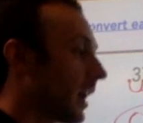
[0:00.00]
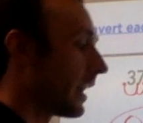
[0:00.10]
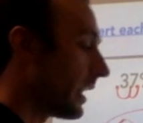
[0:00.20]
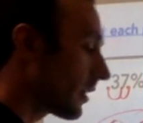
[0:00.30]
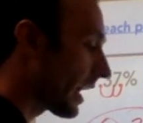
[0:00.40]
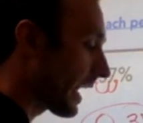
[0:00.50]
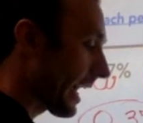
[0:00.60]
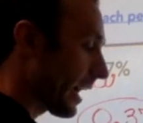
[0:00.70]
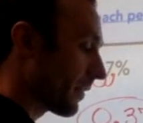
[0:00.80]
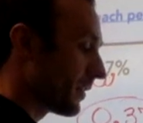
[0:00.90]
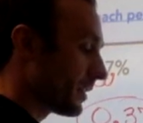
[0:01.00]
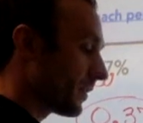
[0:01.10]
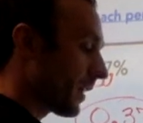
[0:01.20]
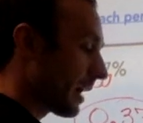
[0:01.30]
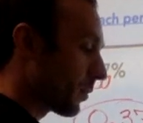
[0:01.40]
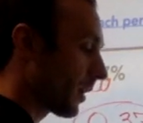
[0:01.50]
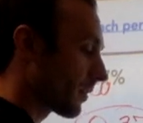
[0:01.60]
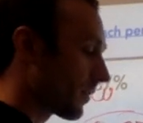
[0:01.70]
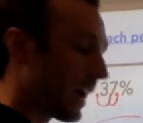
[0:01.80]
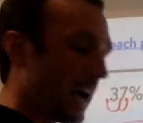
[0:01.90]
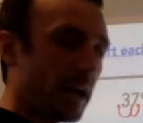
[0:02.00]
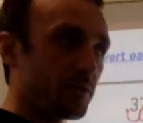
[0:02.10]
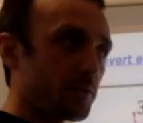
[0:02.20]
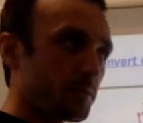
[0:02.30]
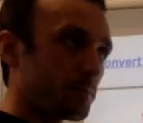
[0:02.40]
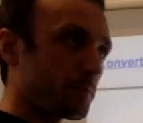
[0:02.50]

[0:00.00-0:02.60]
Here I have 55.5